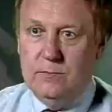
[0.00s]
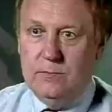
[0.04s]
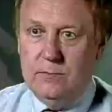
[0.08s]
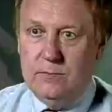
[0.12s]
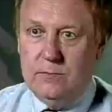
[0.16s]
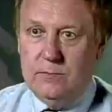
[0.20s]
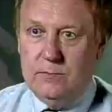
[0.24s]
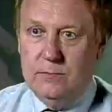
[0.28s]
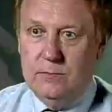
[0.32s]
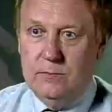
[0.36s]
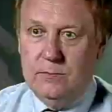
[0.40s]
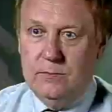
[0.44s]

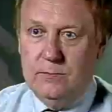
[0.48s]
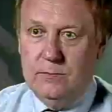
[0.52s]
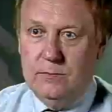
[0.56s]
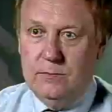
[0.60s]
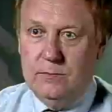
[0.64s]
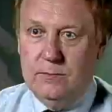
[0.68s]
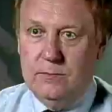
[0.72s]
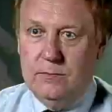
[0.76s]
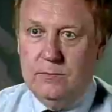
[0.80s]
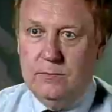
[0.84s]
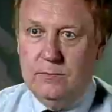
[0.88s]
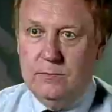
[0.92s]

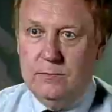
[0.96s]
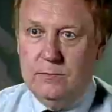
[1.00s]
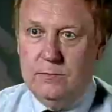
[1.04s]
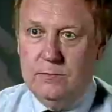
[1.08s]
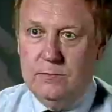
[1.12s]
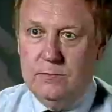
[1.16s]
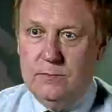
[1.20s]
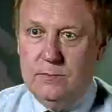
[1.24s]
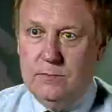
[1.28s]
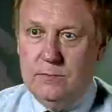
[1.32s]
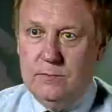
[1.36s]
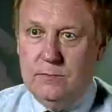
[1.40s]

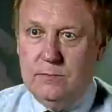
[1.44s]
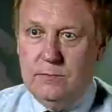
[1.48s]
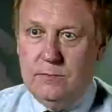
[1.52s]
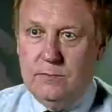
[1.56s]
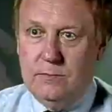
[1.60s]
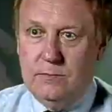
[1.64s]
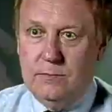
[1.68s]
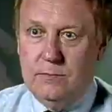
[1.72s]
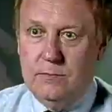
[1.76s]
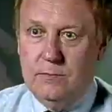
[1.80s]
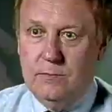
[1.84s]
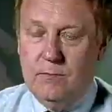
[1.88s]

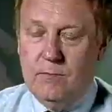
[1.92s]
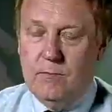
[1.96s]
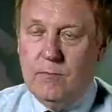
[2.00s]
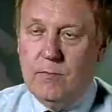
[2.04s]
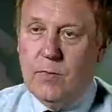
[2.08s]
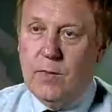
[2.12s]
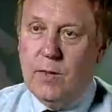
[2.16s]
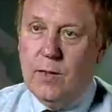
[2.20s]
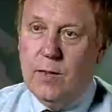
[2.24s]
(silence)